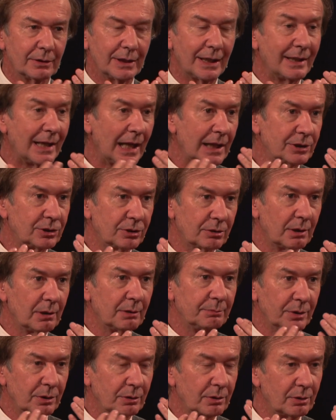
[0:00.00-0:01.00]
the
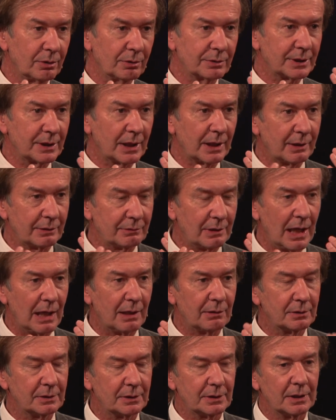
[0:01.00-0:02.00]
natural mucosa
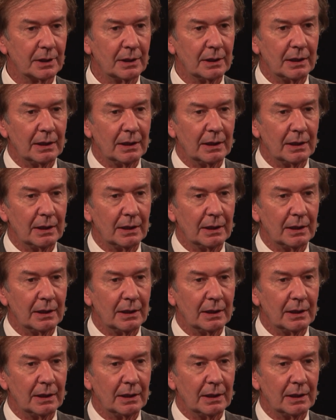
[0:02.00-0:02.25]
around.